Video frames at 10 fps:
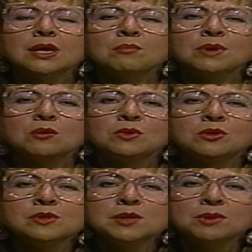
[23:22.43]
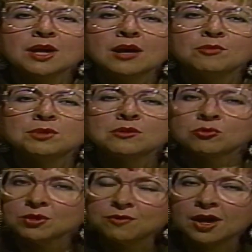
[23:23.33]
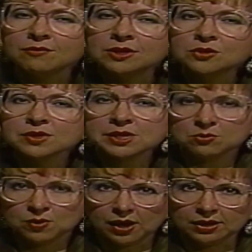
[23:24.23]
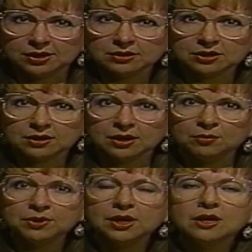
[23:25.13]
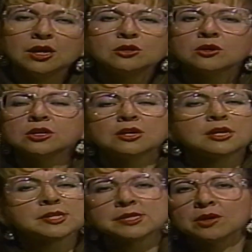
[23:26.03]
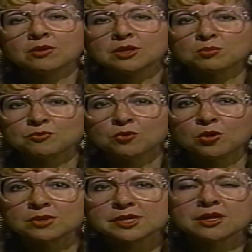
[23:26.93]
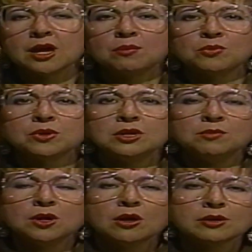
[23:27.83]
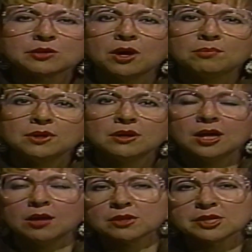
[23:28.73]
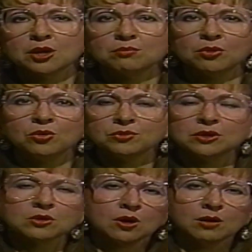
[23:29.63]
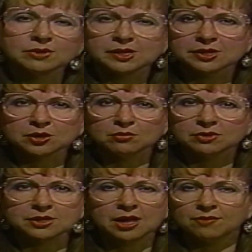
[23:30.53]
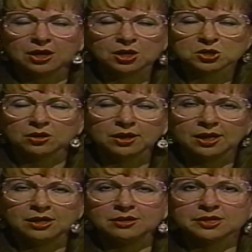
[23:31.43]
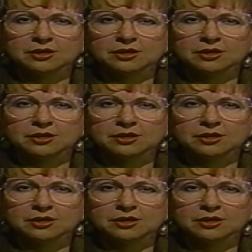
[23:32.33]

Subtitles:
But we do seem to have a bit of a revived interest in rallying in the club, and not necessarily the performance type where you need to be all strapped in, helmets on both, intercom systems, navigational aids,